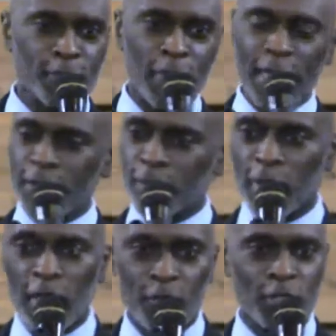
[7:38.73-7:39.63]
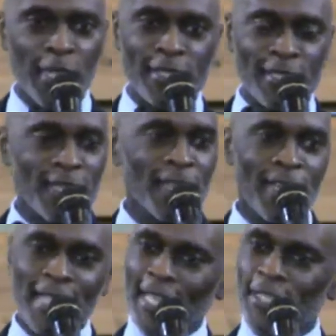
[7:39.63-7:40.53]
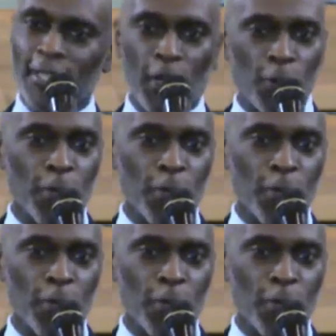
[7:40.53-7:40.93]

plead the blood of Jesus, and I still